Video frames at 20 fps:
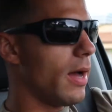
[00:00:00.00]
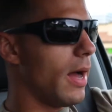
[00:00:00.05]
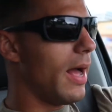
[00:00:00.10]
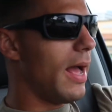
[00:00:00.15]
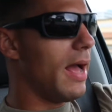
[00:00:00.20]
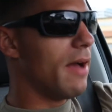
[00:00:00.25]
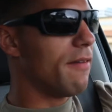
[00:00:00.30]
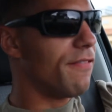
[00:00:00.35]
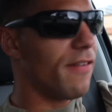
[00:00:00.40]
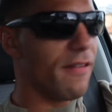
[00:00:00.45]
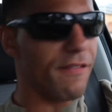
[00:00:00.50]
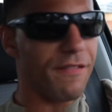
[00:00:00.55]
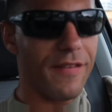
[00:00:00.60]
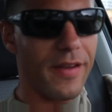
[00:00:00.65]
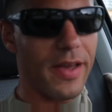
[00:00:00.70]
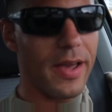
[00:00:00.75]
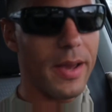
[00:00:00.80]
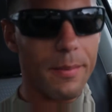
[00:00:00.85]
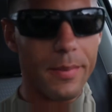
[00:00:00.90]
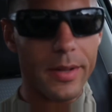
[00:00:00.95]
I have a
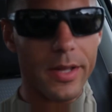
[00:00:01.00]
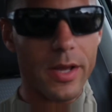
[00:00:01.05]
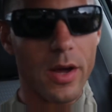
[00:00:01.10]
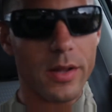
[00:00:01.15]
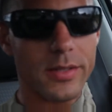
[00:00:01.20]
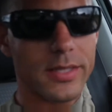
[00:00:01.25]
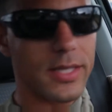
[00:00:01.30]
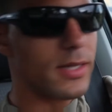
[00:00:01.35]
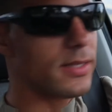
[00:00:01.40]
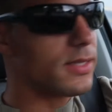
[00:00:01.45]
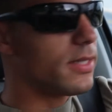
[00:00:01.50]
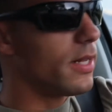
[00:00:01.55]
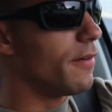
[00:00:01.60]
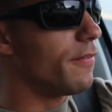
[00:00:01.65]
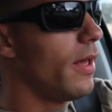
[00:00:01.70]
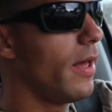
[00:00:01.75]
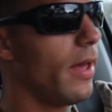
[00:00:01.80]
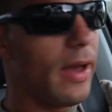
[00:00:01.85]
family, all this other stuff.